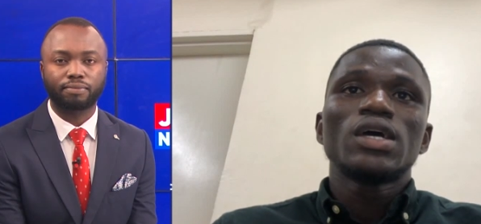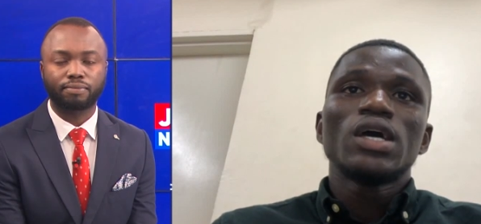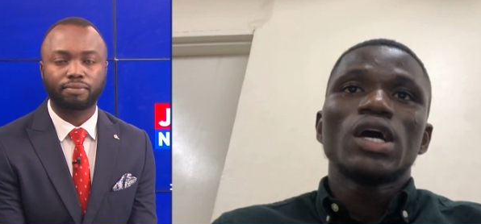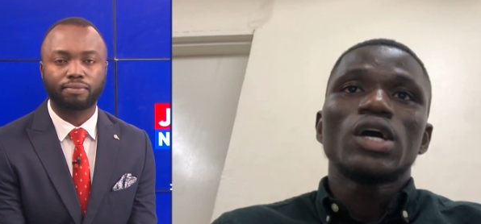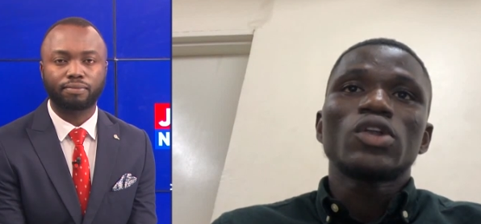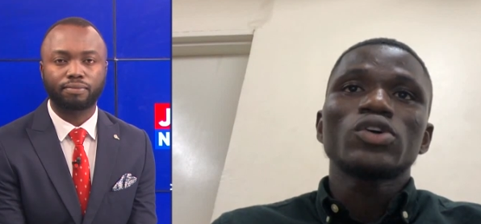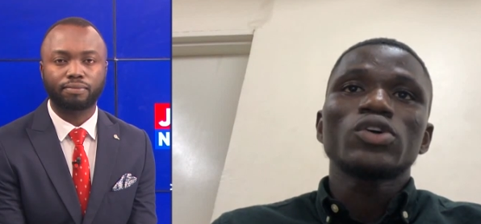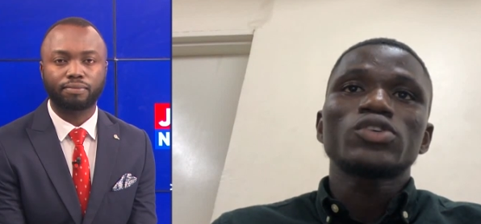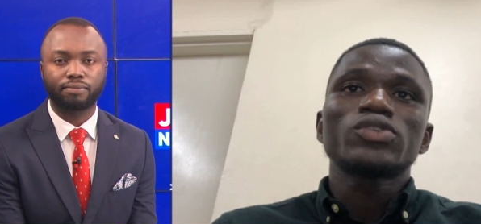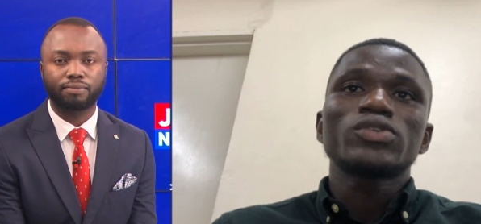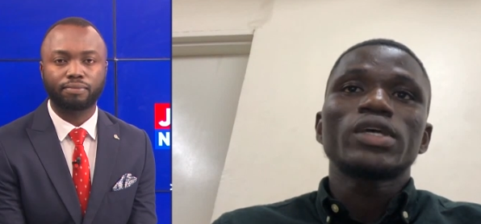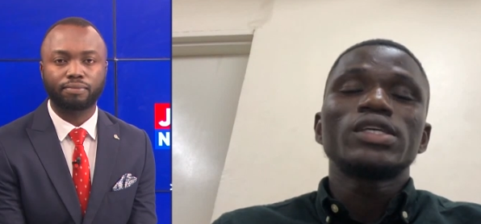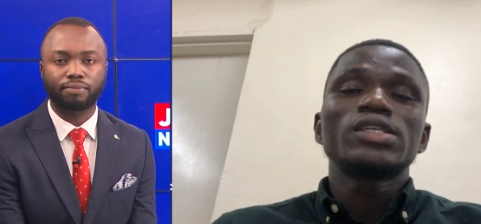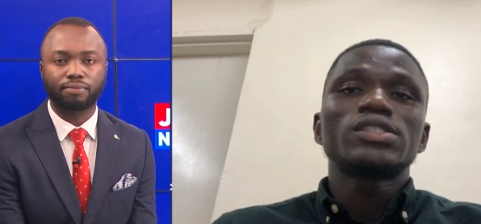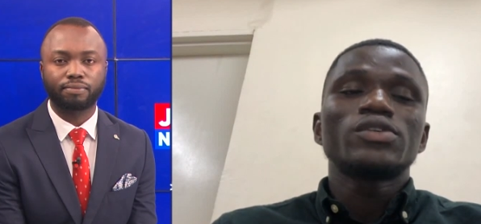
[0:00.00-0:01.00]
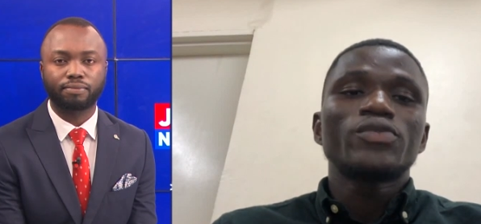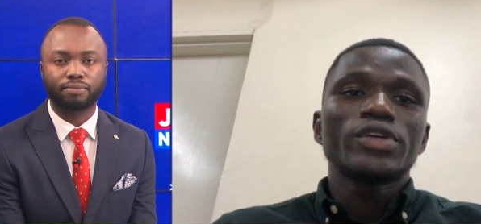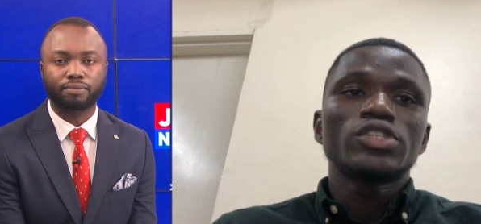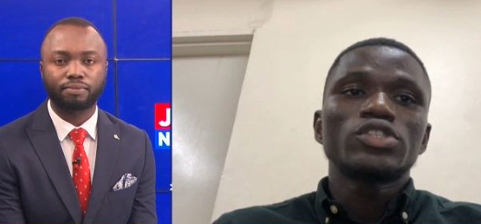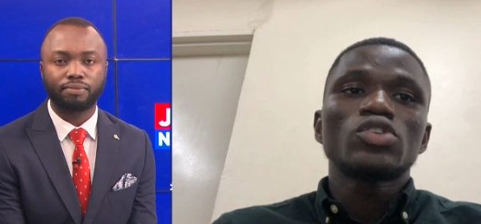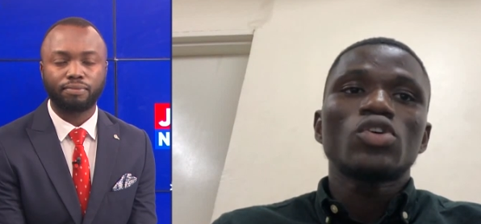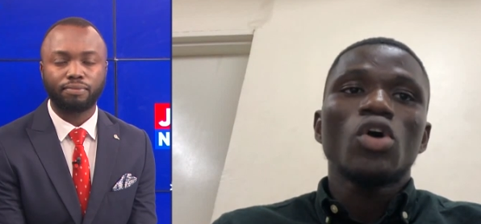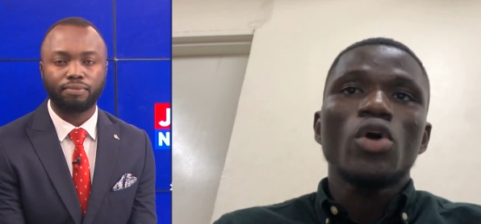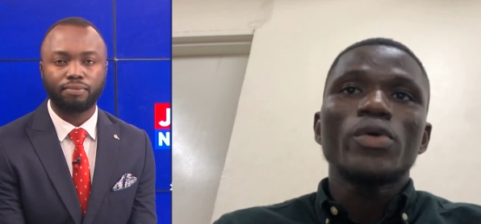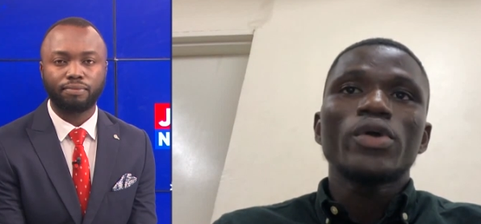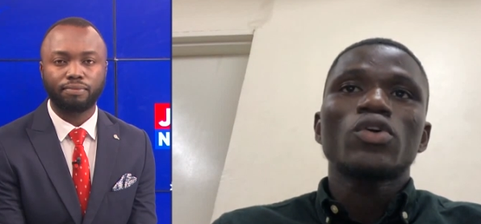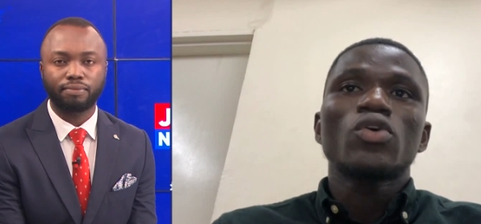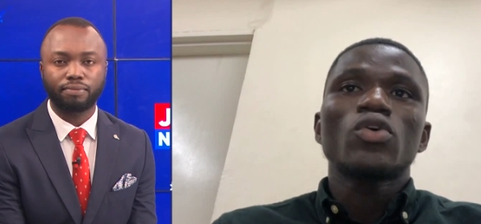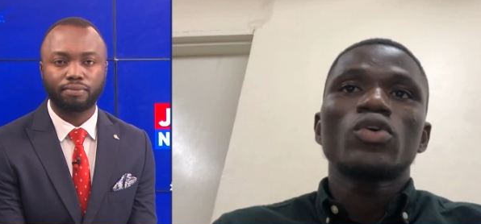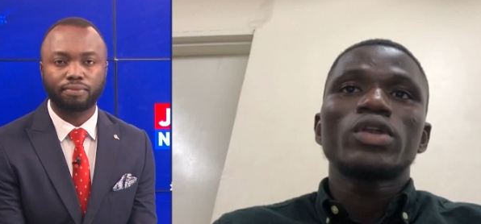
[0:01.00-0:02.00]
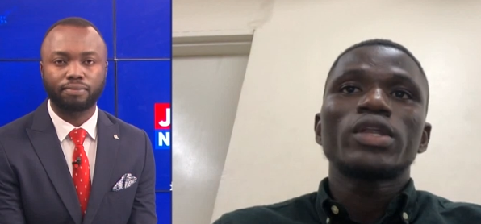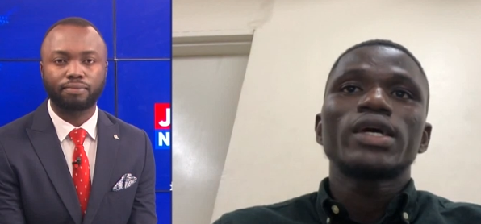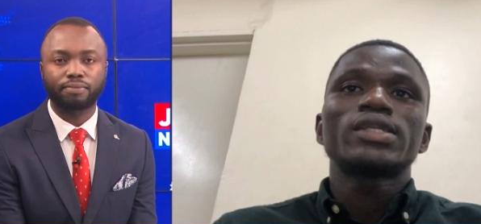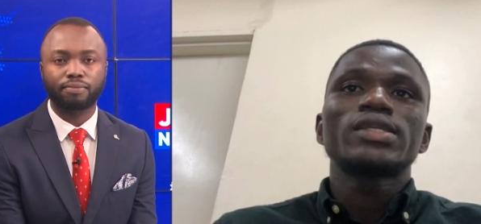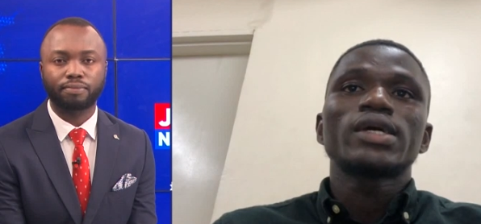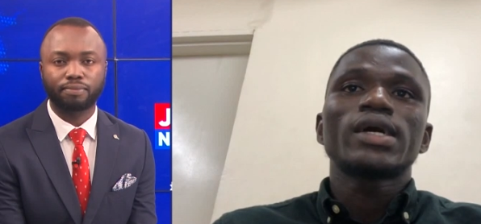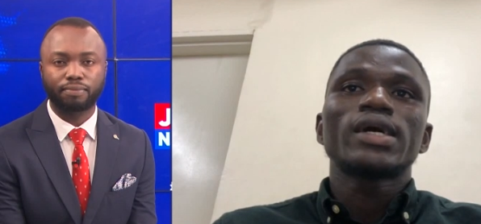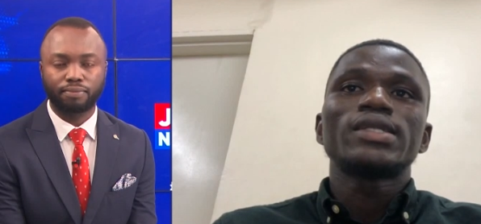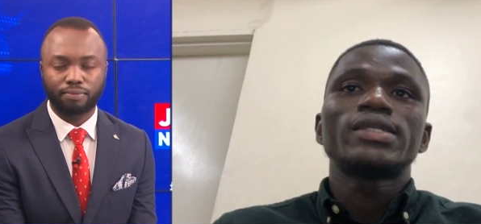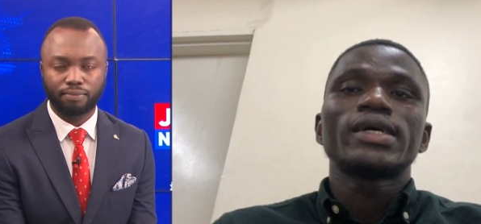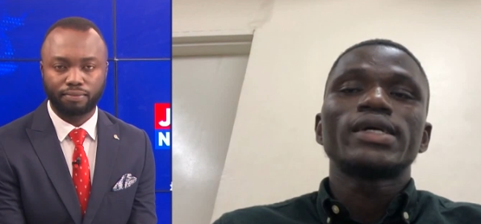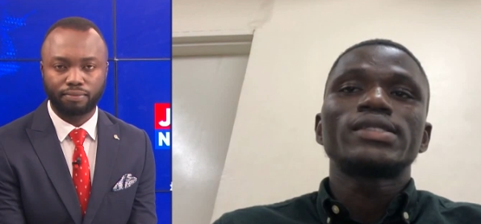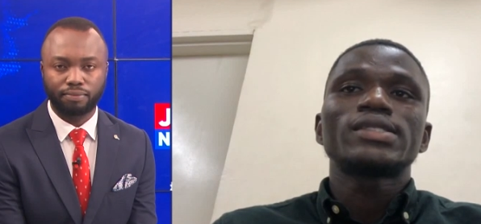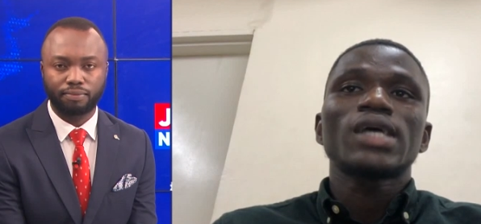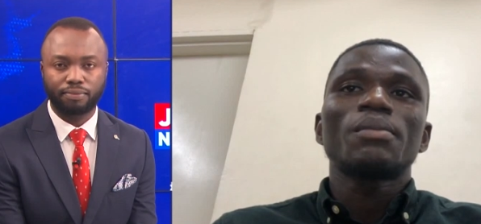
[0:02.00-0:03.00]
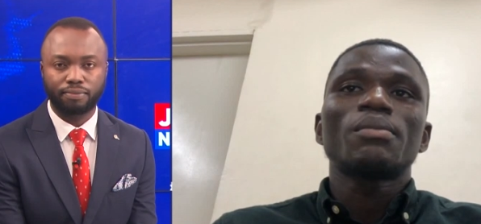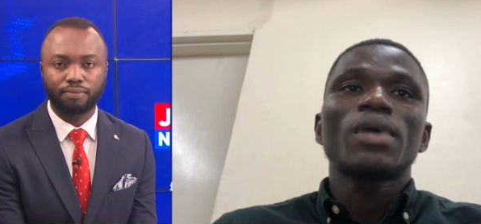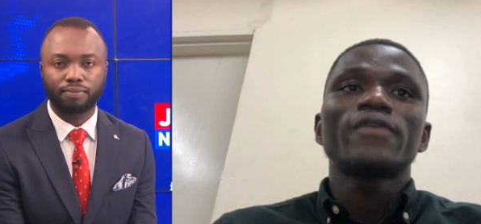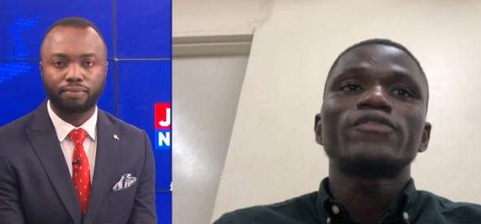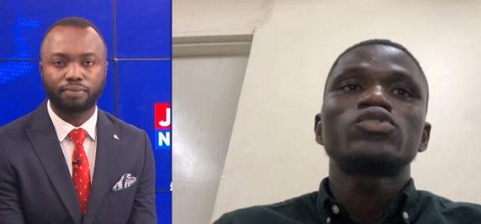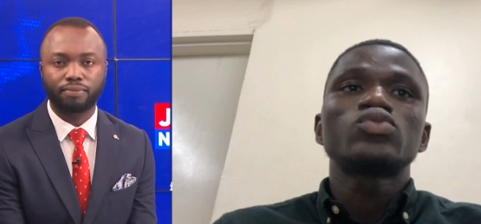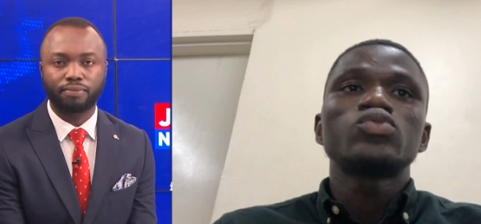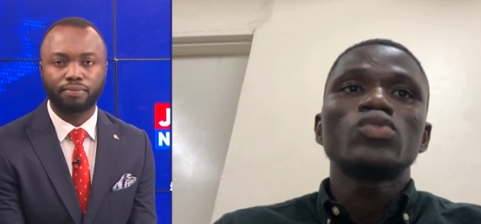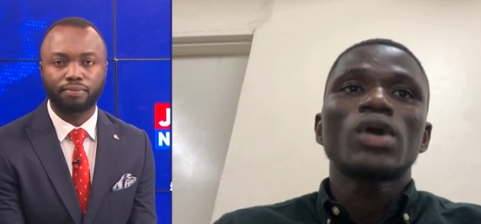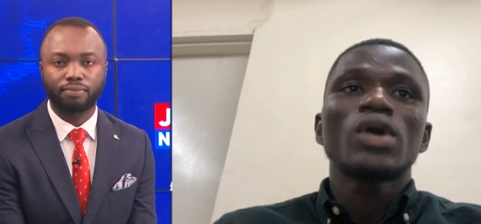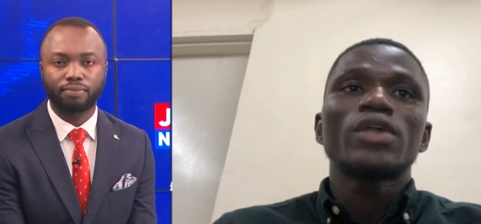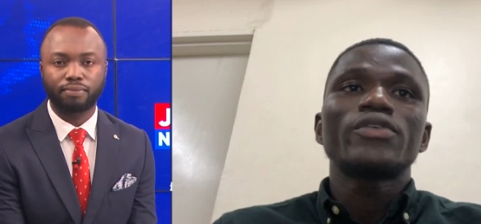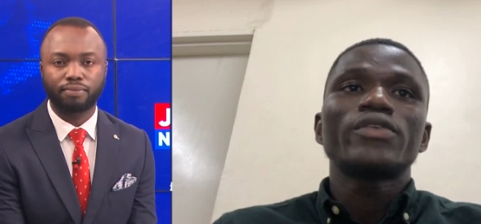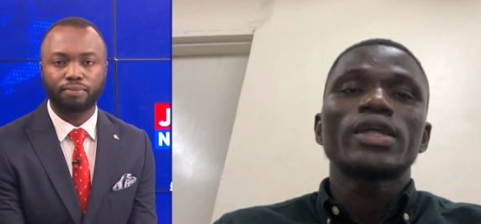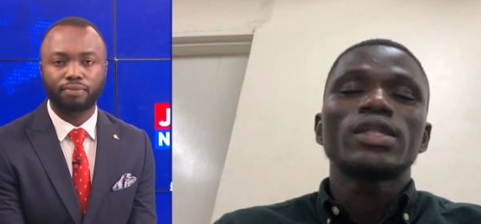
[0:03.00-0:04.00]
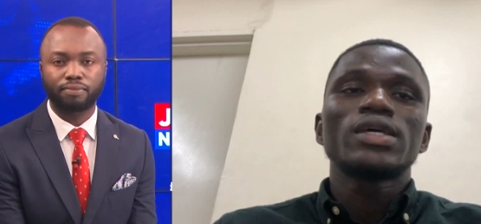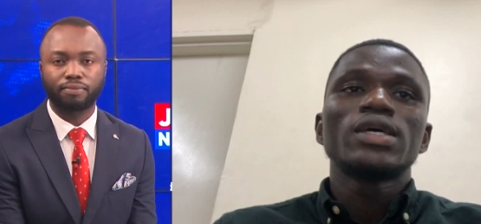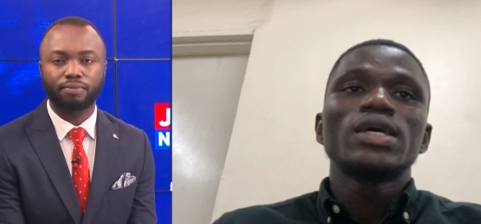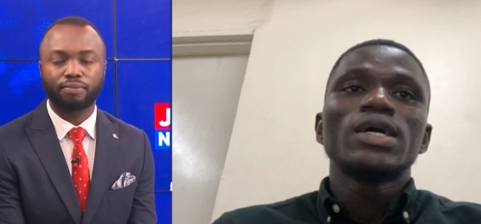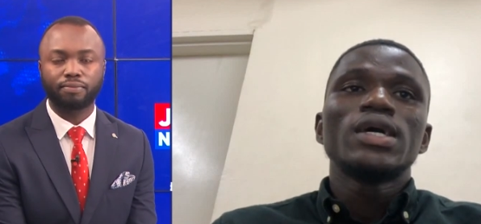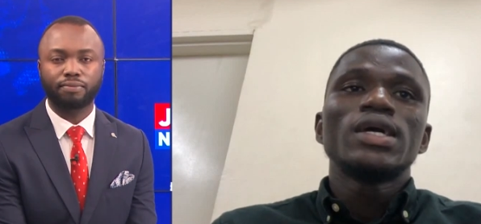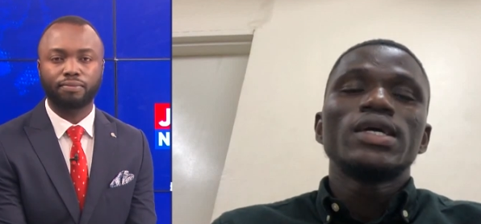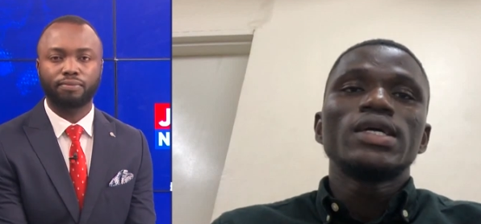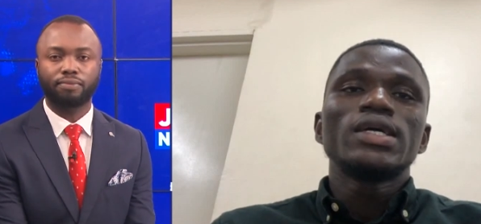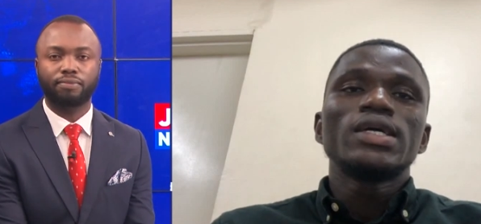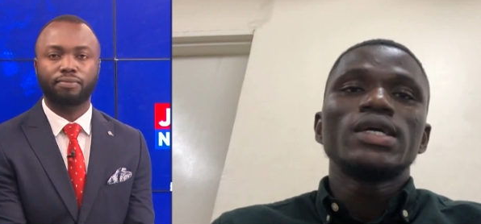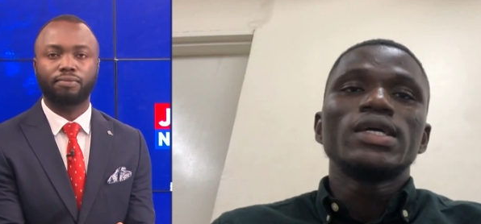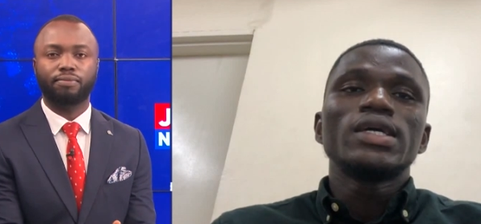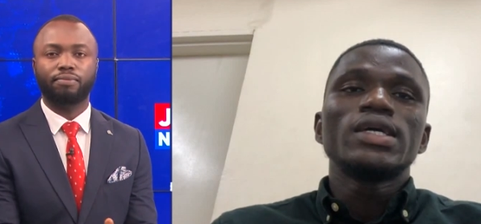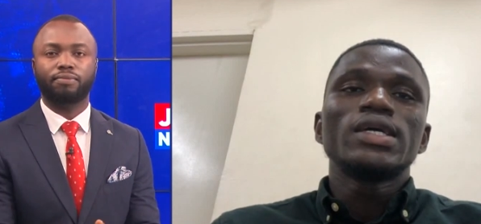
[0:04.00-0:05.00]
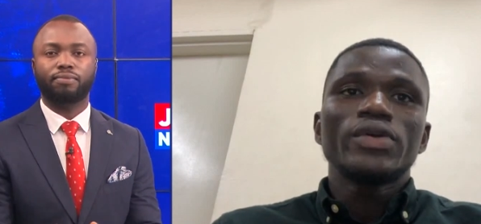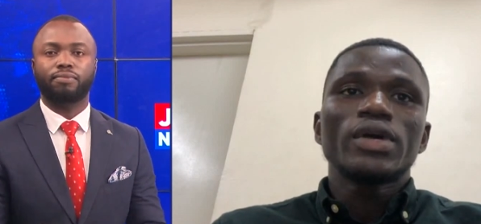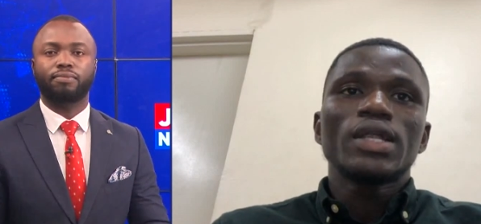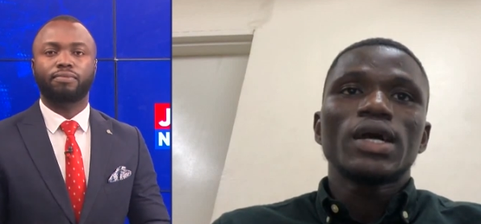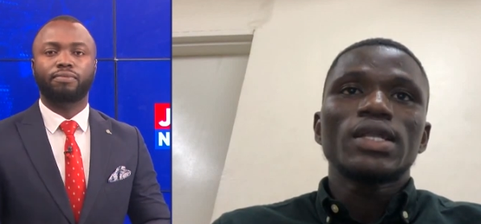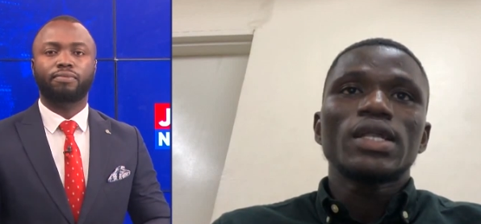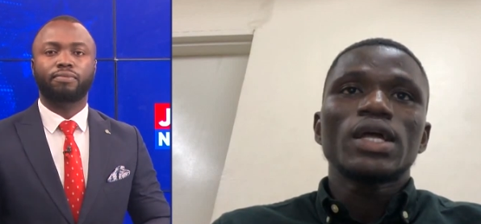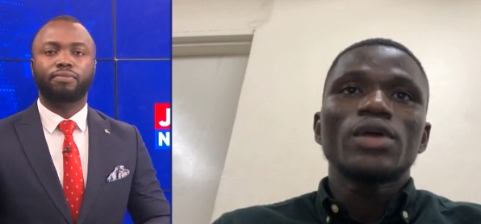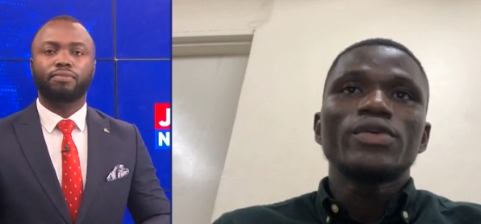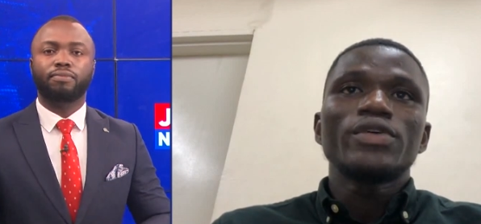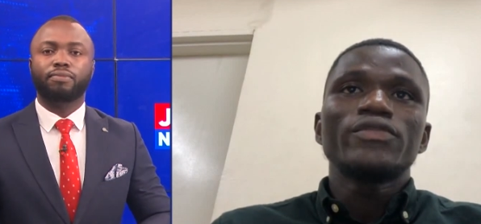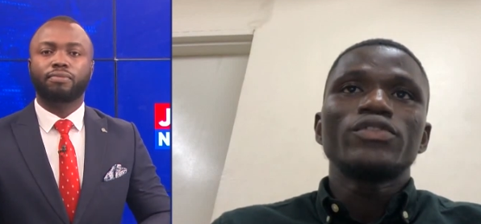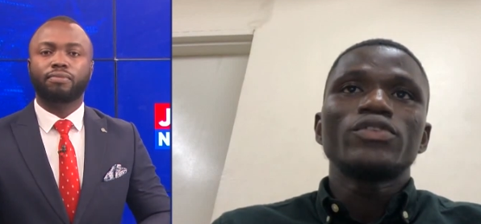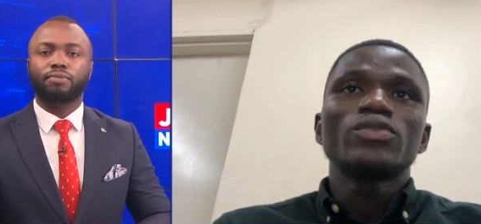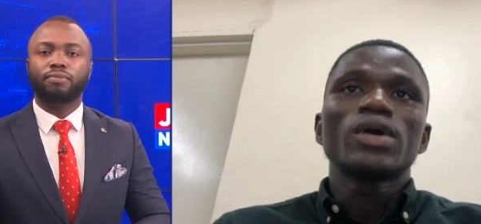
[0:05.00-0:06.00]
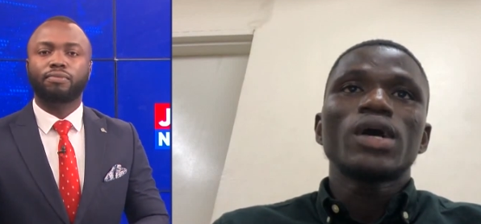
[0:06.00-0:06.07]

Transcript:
Speaker 1: and also the Eastern region, all recorded deaths above 200 in the period under review.